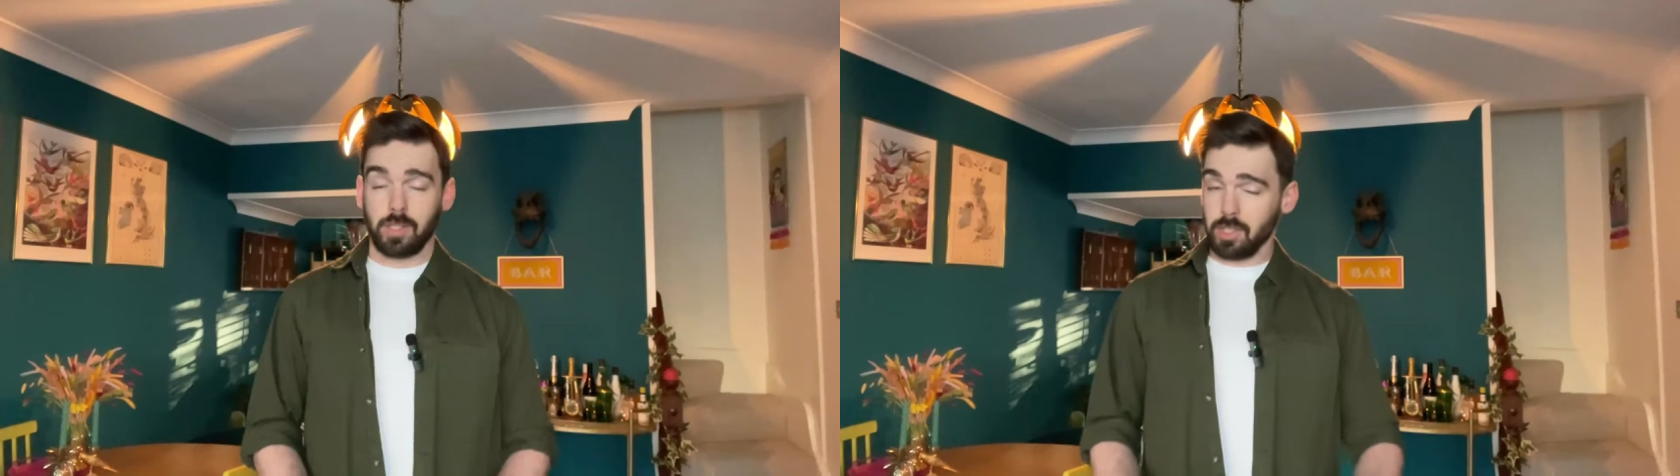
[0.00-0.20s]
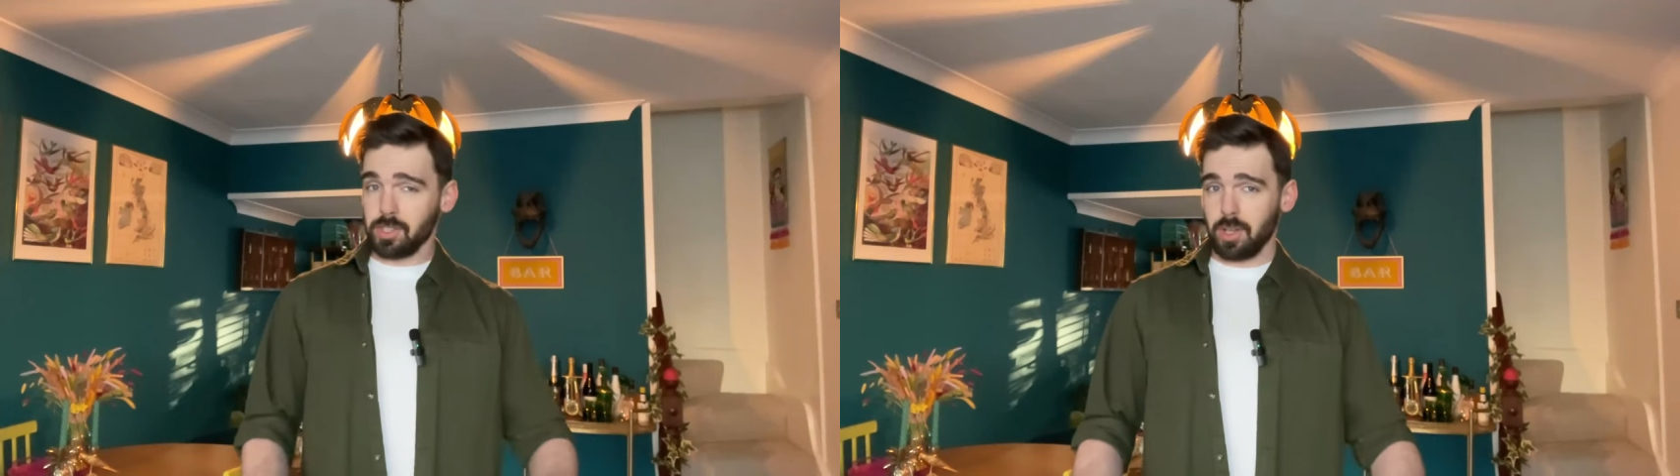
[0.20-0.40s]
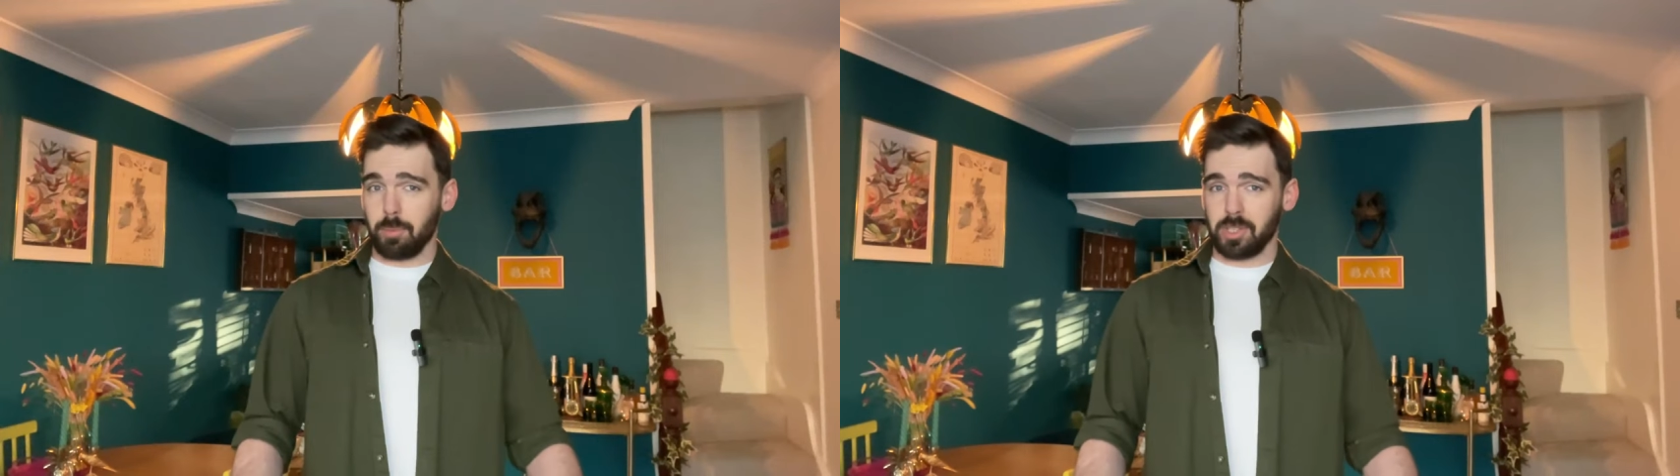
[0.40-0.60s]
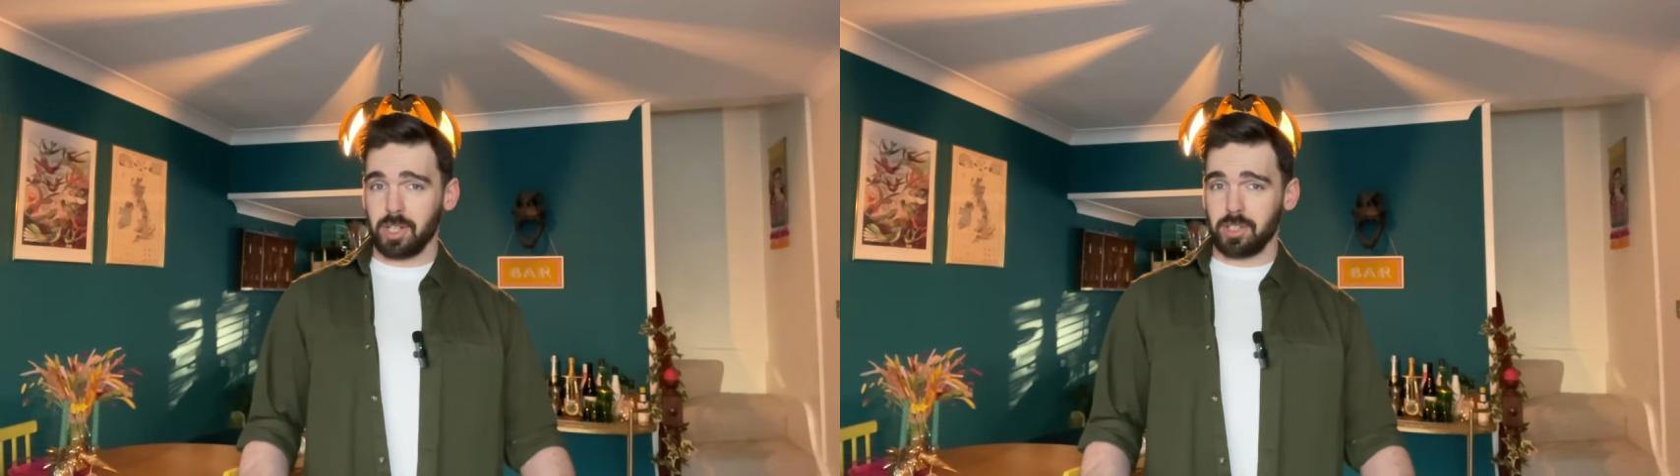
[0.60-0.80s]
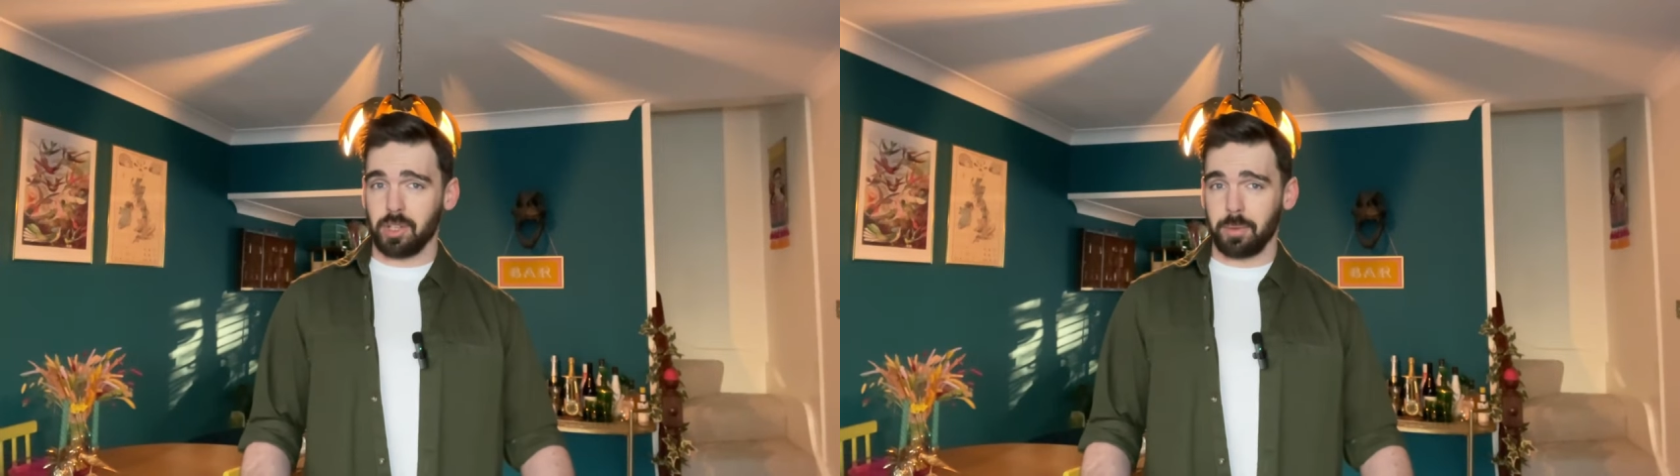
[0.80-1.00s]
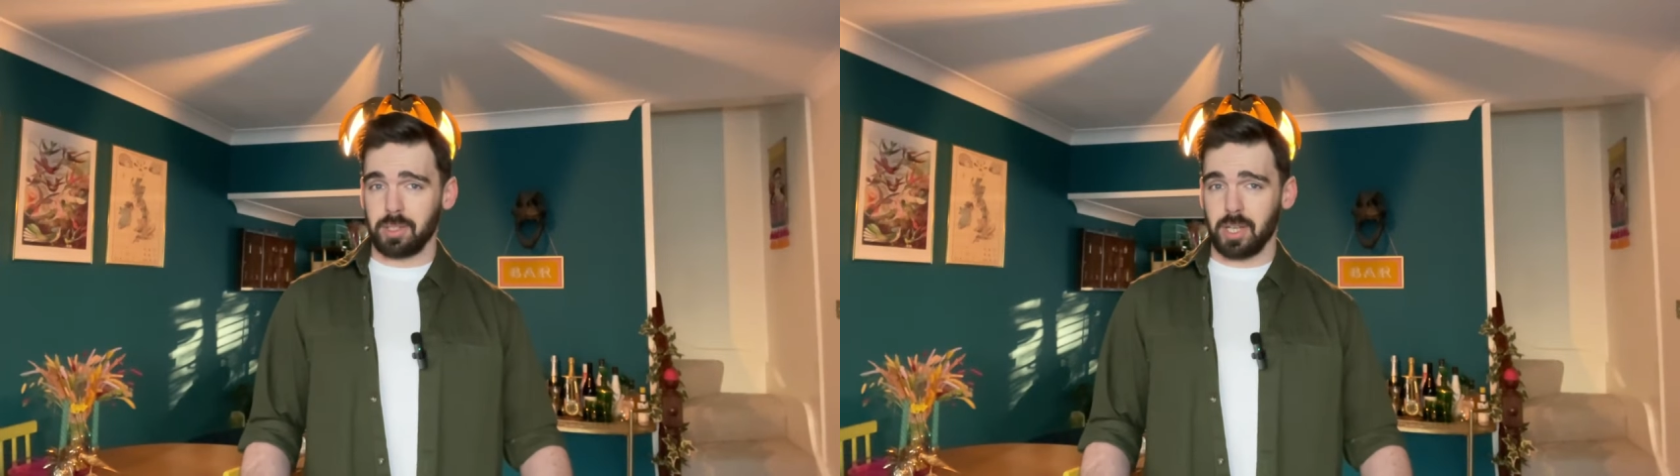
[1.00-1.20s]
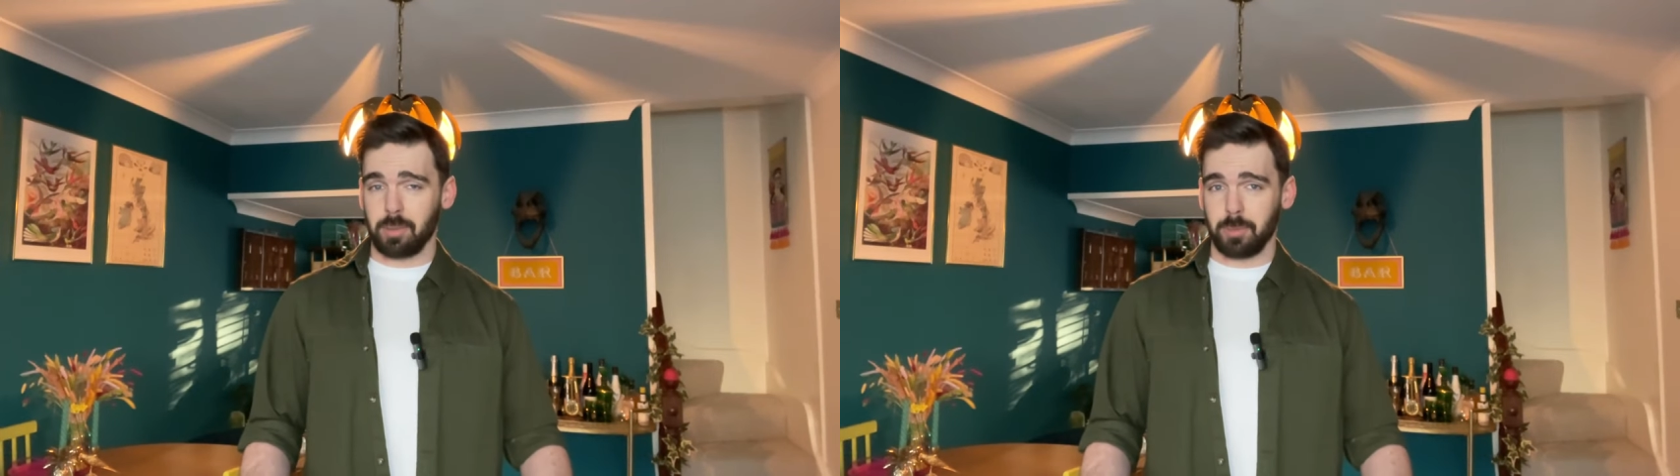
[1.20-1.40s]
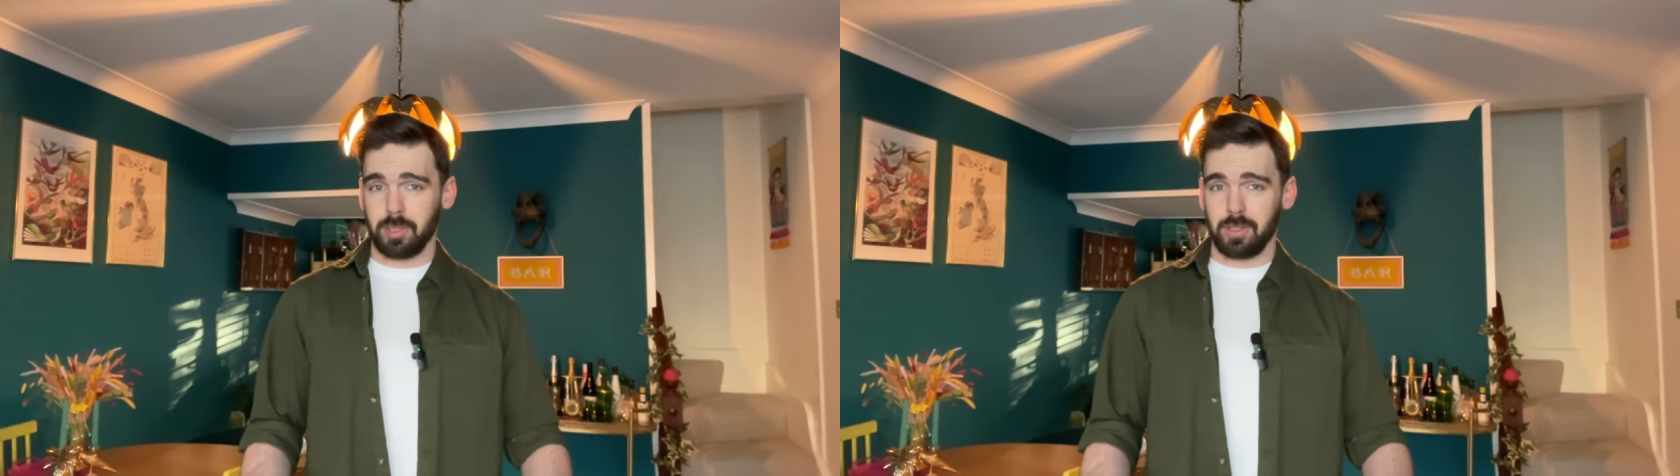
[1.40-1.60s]
Since starting my Cenozoic
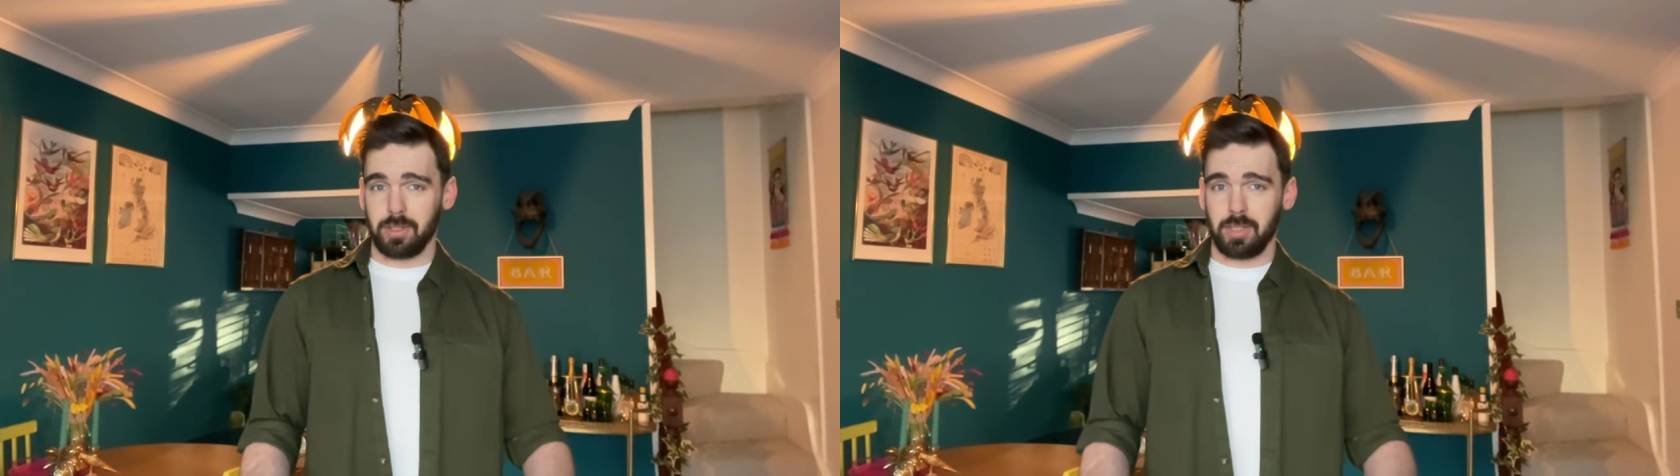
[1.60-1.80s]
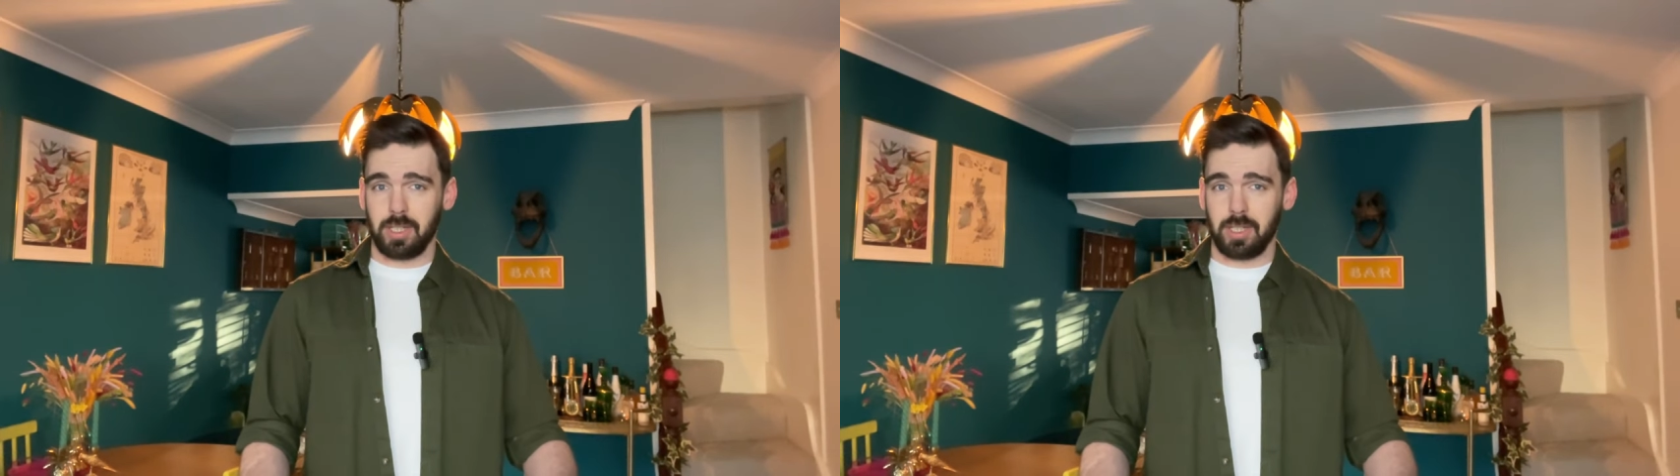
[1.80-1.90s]
segment,